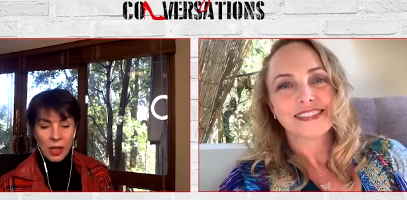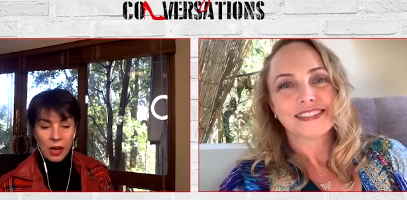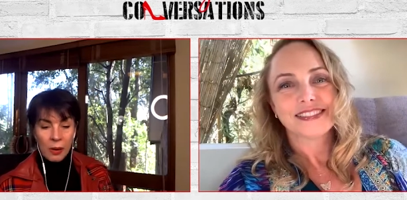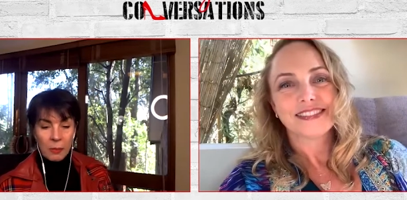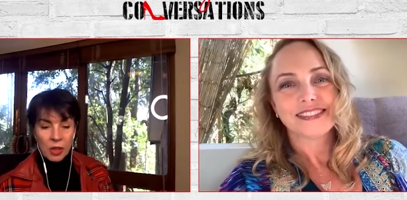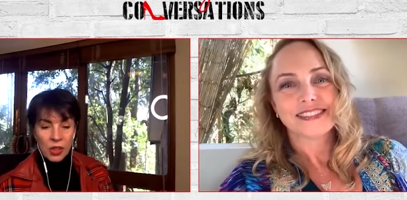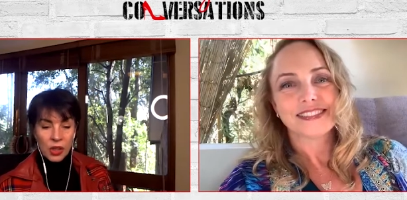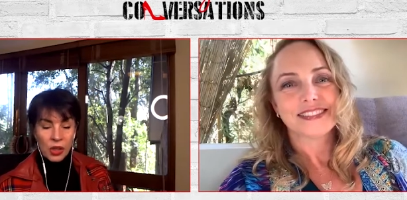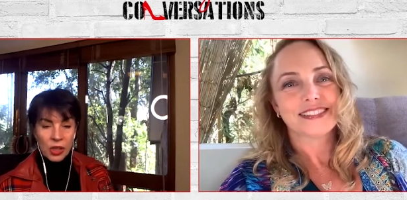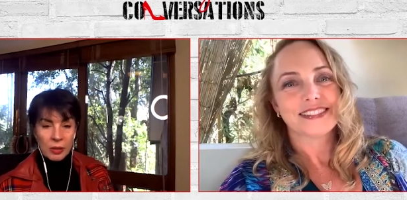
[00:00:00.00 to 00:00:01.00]
Speaker 1: I'm not
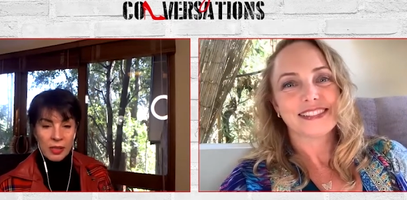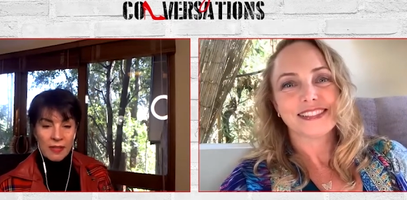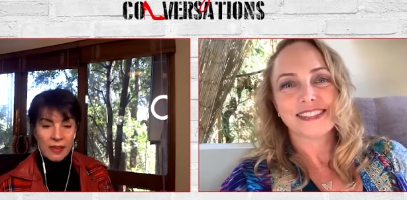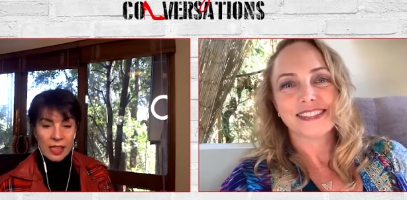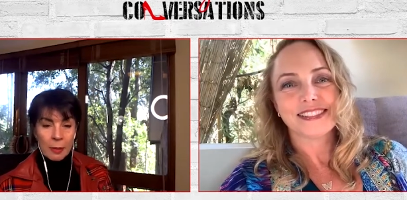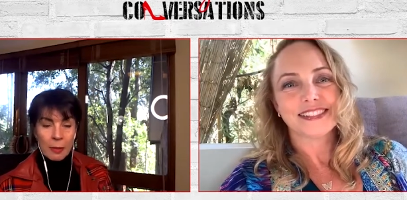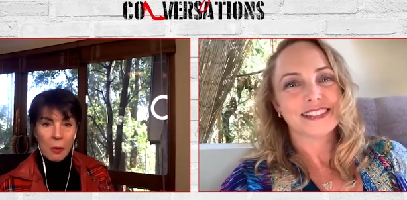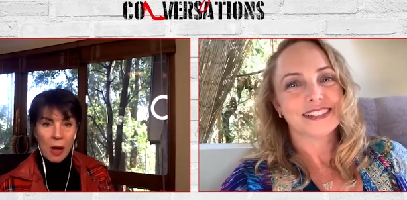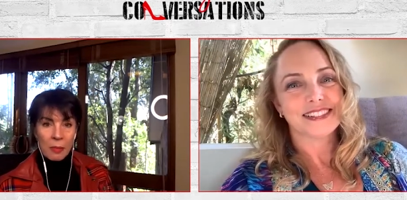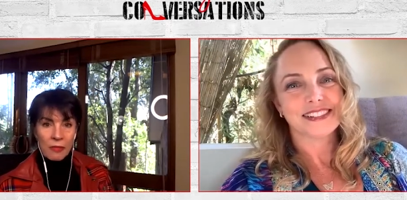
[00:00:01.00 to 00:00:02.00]
sure. I think it's going to be a
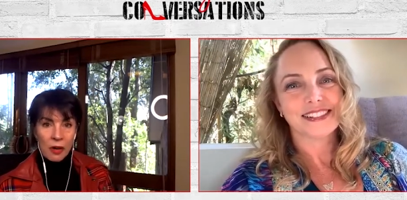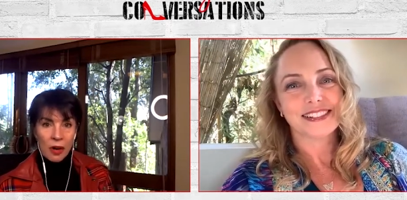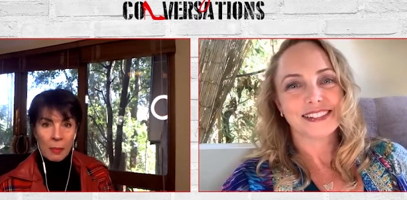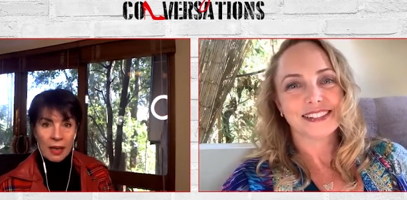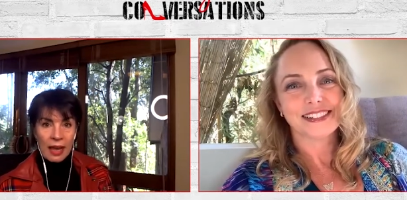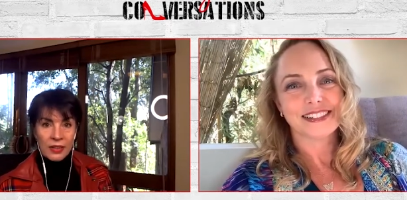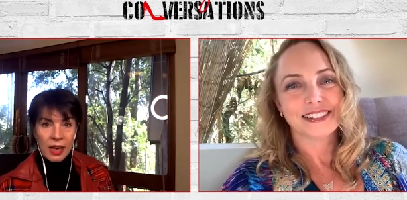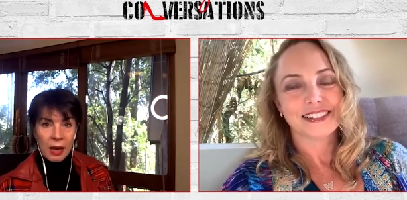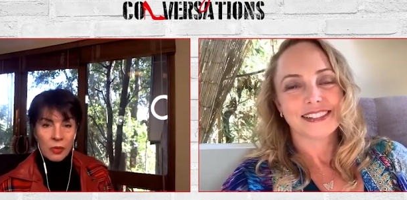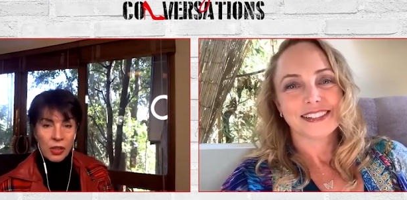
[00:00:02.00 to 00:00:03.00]
while before I'm allowed to
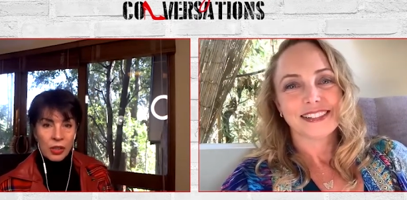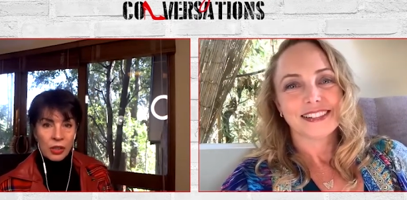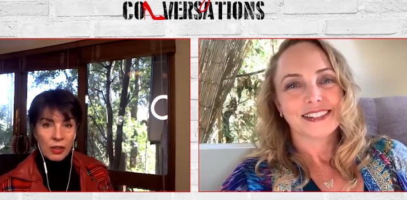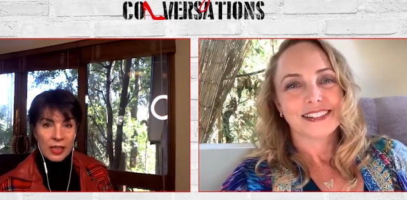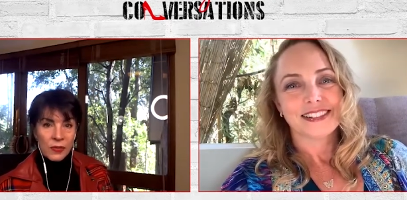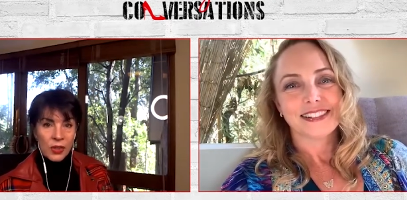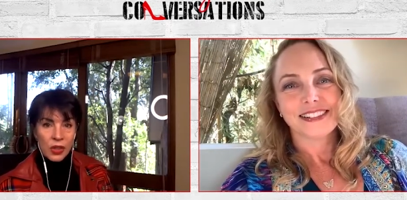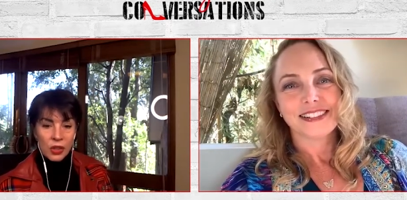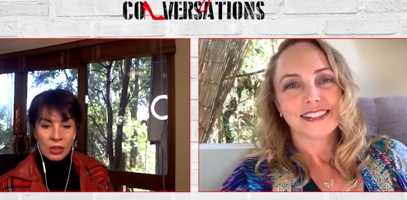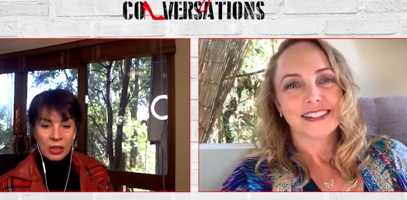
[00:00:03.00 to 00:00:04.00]
come to you, that's for
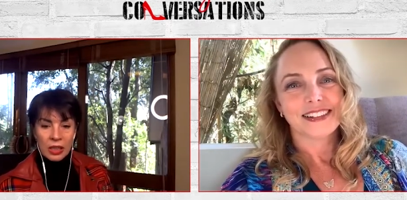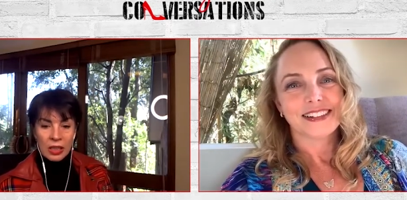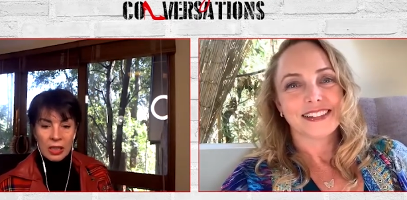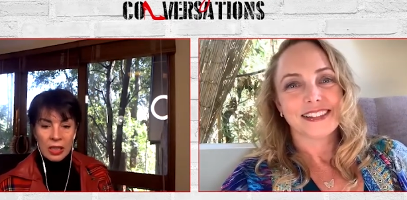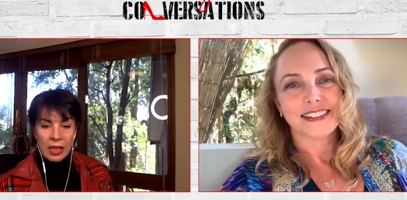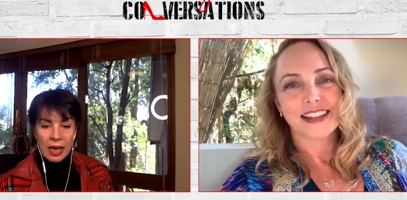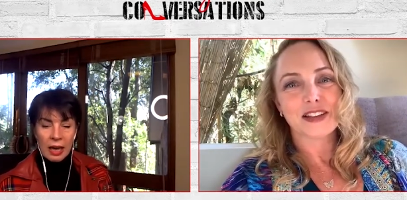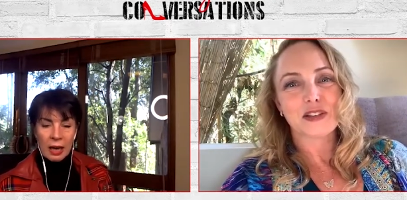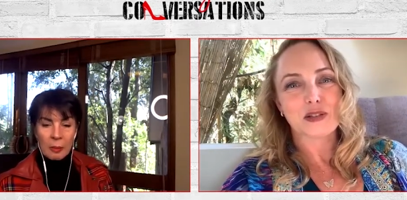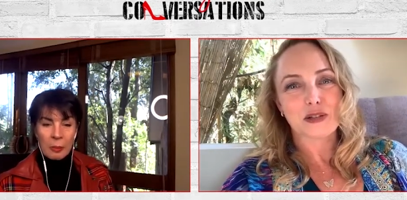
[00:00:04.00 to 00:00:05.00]
sure.
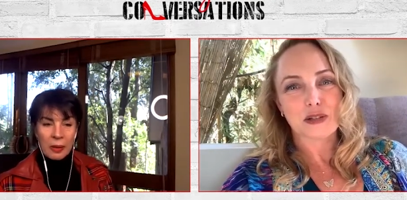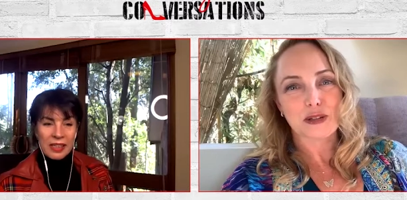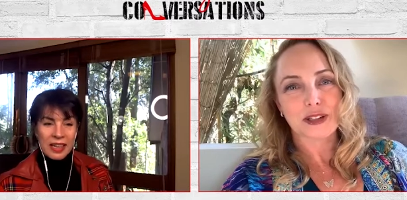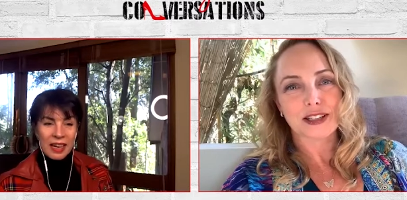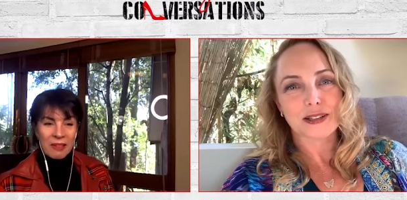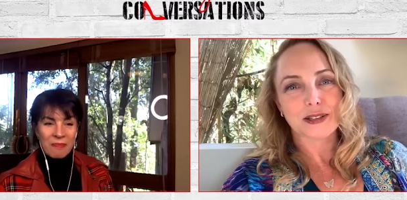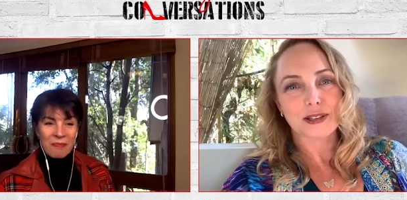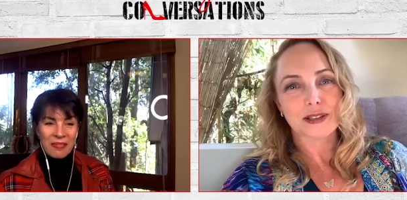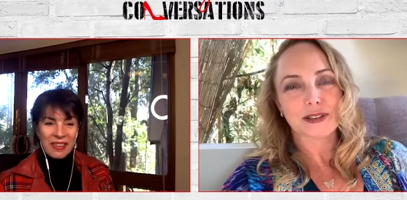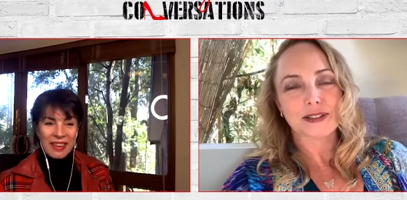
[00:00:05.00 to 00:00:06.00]
That's um, true. But, that's um,
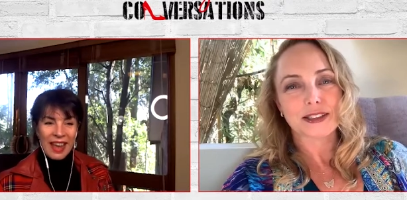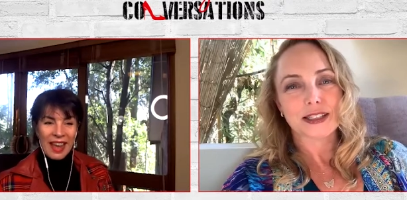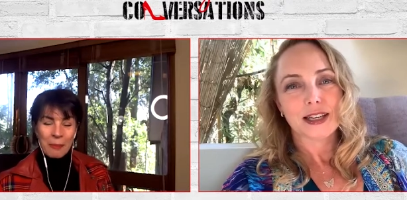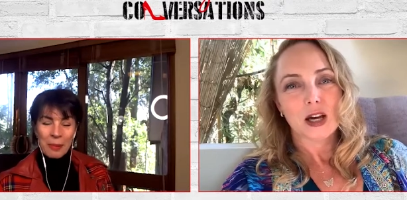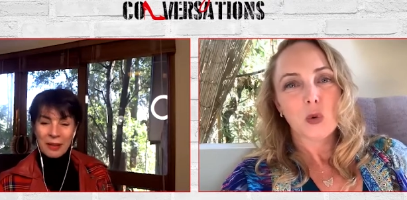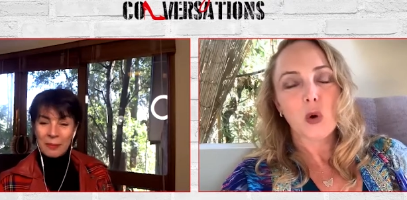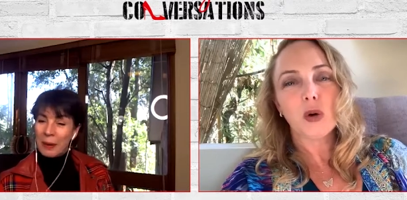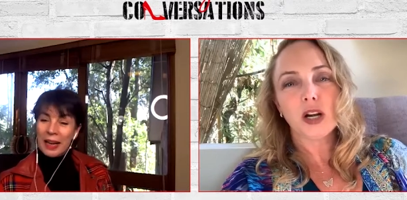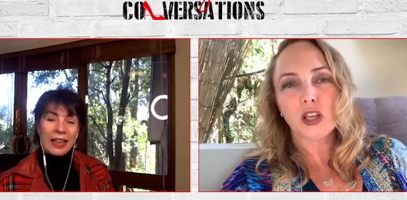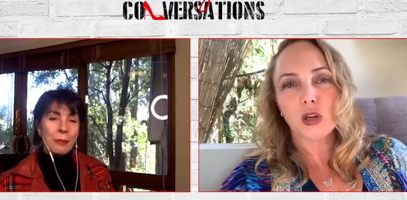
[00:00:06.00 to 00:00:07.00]
true.
Speaker 2: Yeah, but well,
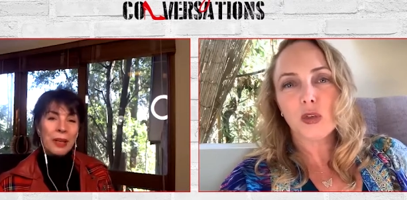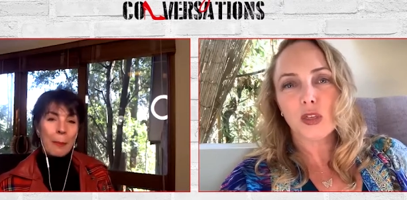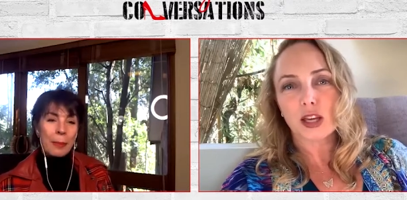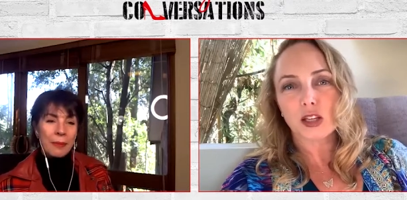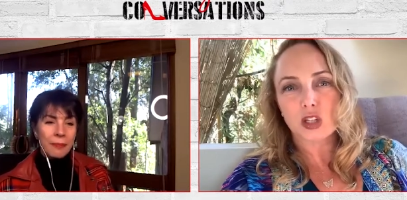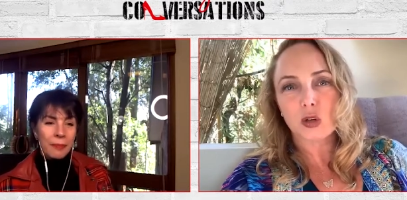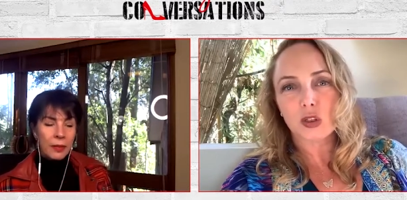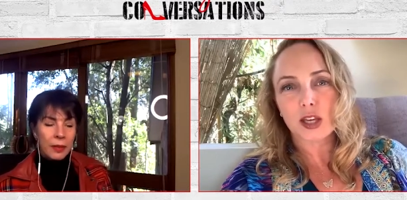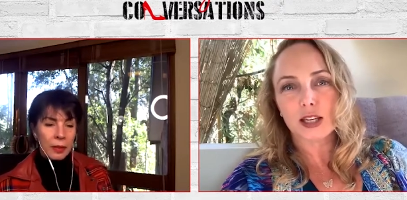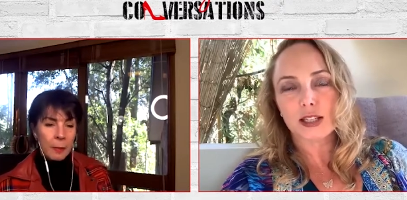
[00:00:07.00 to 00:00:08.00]
what do you think? Do you
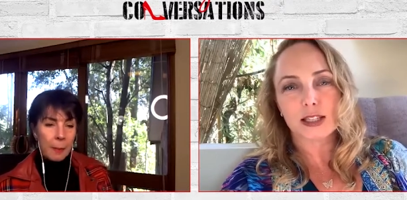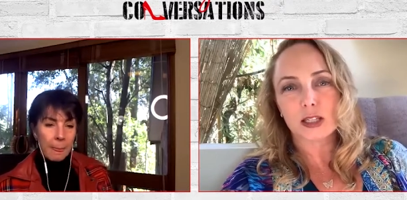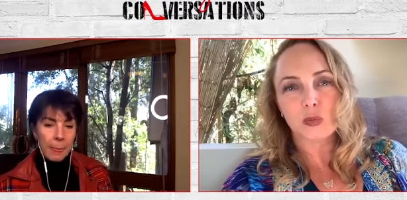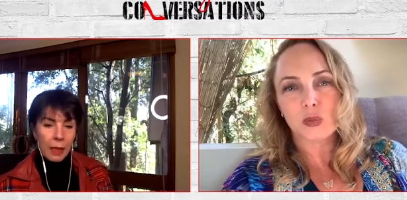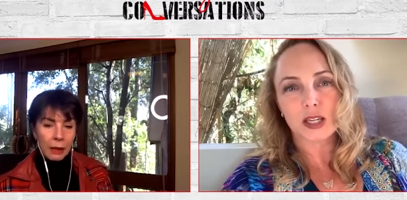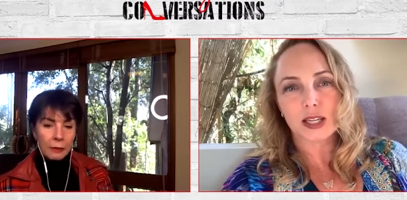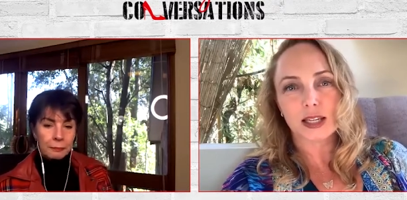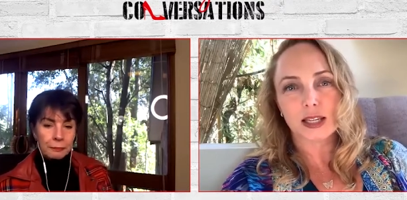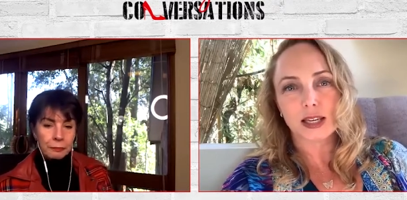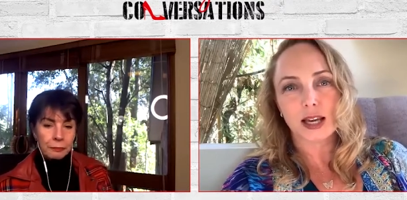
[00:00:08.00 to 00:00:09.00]
think it's going to
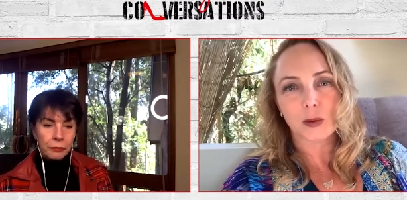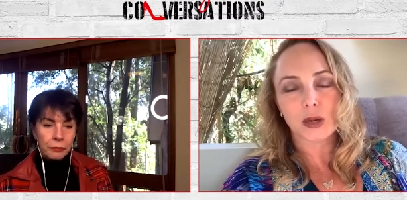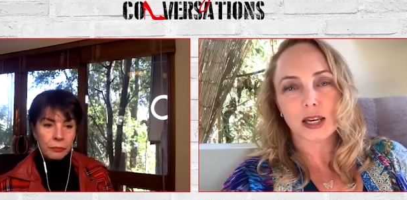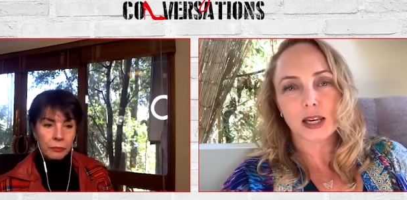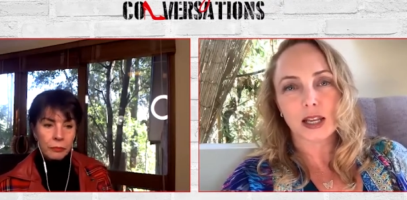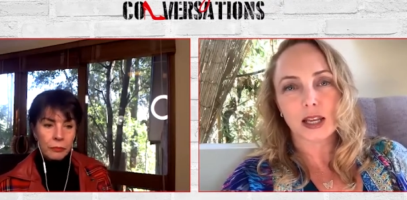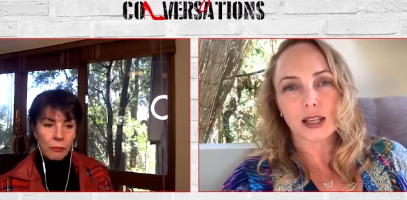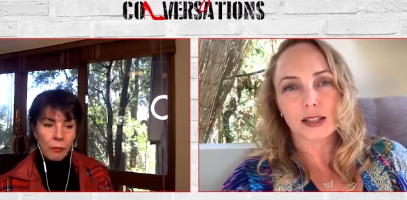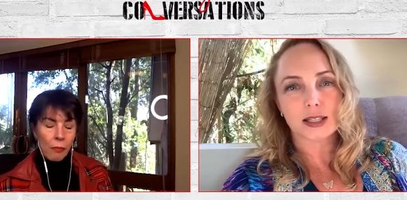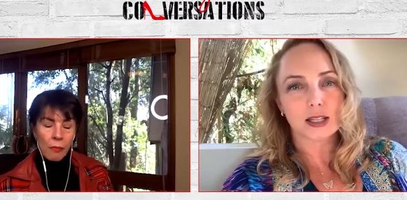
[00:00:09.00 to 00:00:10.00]
be? I mean,
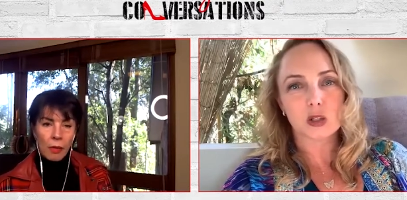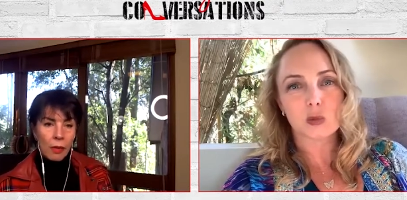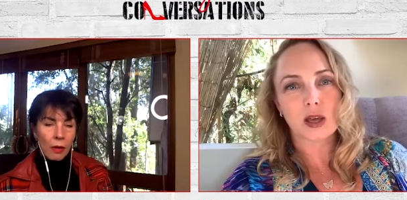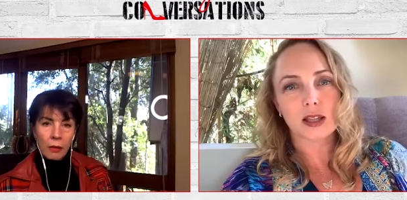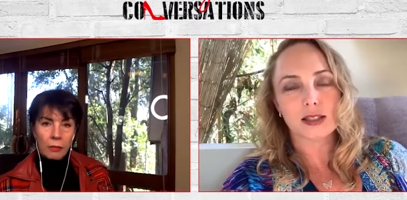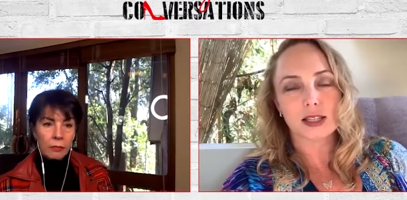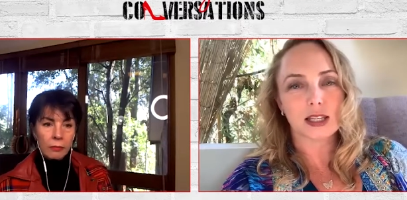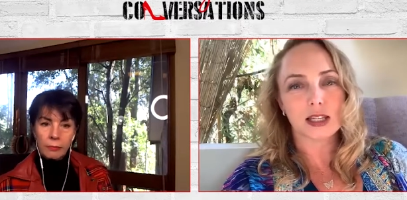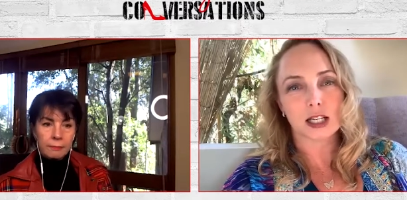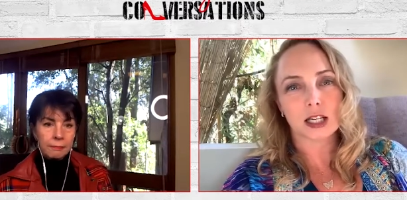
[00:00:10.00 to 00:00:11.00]
six months, a
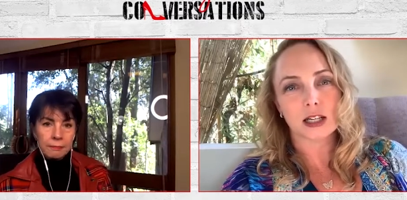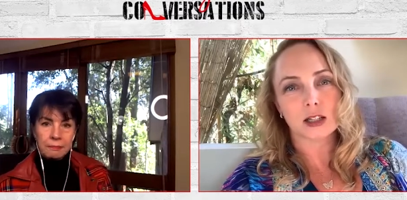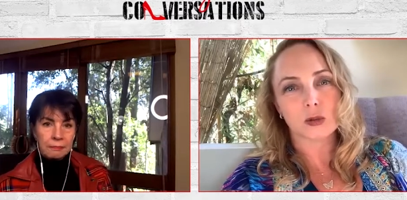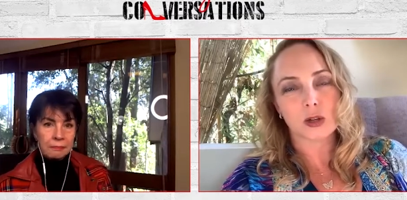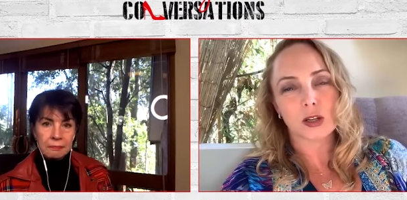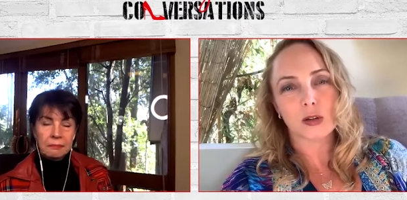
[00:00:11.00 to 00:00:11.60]
year? What do you